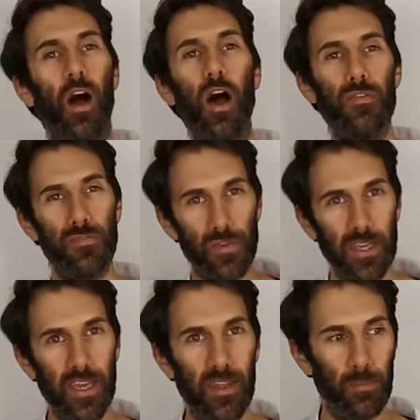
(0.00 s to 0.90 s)
I
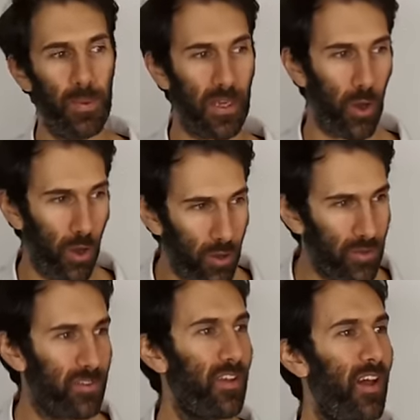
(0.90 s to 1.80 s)
forget
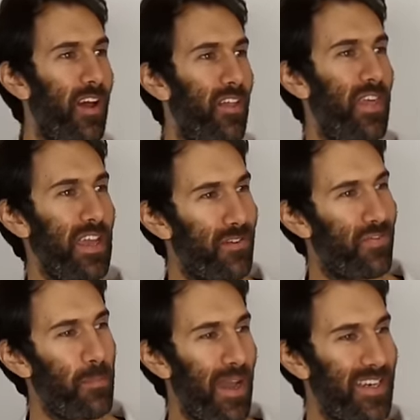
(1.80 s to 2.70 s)
because the
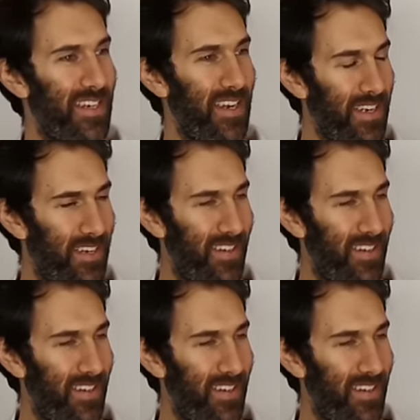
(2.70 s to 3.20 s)
information